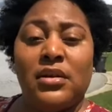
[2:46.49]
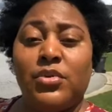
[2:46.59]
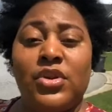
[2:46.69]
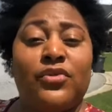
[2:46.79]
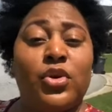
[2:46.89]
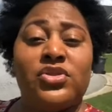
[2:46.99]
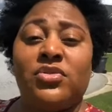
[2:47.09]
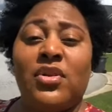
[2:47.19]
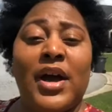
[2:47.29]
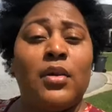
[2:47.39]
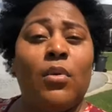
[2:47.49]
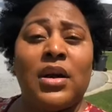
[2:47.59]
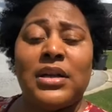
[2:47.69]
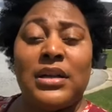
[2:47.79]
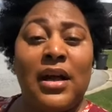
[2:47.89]
When you first don't know how to
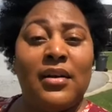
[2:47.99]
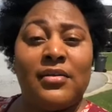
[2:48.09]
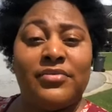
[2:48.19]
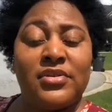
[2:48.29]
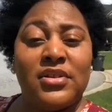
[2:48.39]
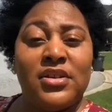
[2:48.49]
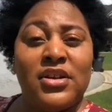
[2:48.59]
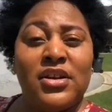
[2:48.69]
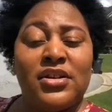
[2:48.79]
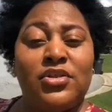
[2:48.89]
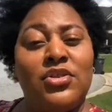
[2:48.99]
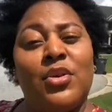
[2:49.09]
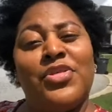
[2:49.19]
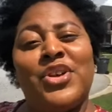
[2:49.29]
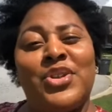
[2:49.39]
walk in love? Do you
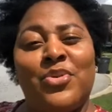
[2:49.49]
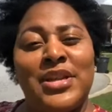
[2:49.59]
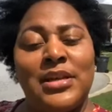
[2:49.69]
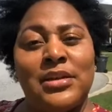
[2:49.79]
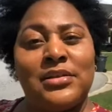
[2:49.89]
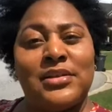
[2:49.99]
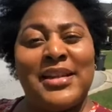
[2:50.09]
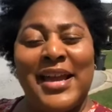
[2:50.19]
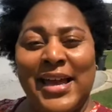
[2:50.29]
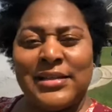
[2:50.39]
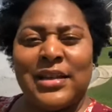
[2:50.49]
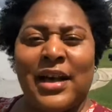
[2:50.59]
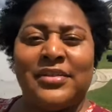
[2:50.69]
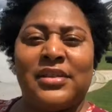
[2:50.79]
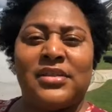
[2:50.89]
know what the anointing is? And I asked
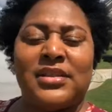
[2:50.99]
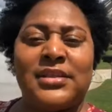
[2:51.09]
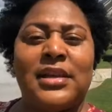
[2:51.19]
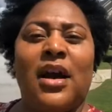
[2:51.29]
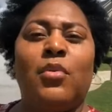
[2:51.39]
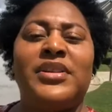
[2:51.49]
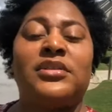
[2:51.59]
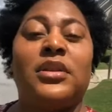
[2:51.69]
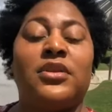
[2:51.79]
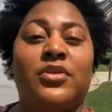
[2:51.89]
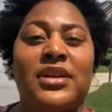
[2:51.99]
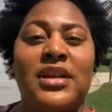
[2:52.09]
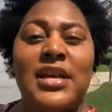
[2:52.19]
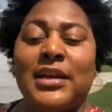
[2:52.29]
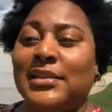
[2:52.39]
God this. I said, God, what is the
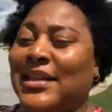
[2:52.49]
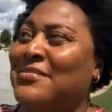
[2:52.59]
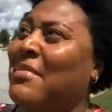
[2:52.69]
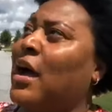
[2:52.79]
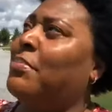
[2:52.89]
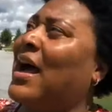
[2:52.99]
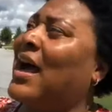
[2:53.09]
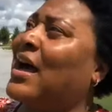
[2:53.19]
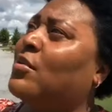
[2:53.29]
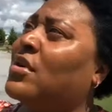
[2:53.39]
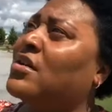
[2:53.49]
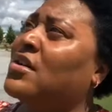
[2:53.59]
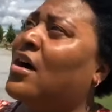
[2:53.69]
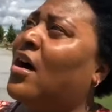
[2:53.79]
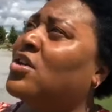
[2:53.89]
anointing? He said, My power
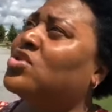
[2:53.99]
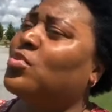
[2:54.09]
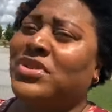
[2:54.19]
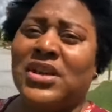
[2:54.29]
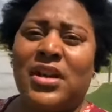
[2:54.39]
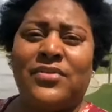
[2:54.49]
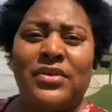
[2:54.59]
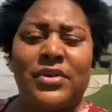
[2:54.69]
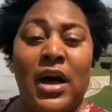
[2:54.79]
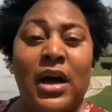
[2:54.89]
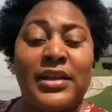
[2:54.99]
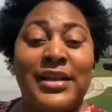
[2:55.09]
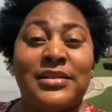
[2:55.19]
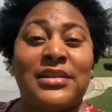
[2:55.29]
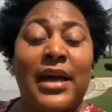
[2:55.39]
also with the love of God
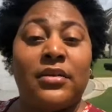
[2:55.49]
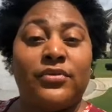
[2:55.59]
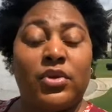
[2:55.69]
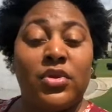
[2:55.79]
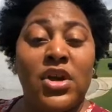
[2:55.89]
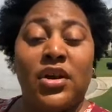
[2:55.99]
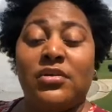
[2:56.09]
inside of you.